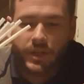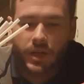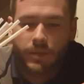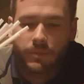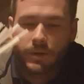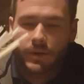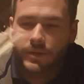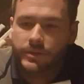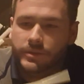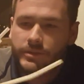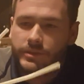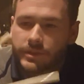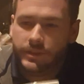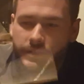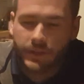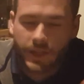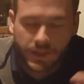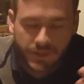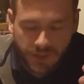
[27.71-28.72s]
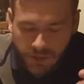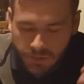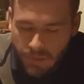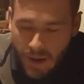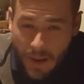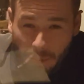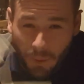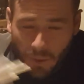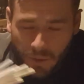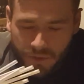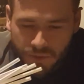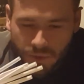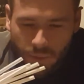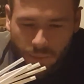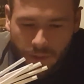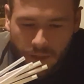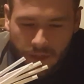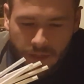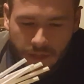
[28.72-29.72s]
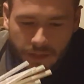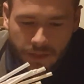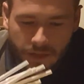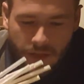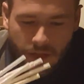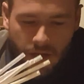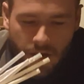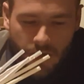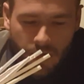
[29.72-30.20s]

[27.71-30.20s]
elbows. That's just my personal opinion.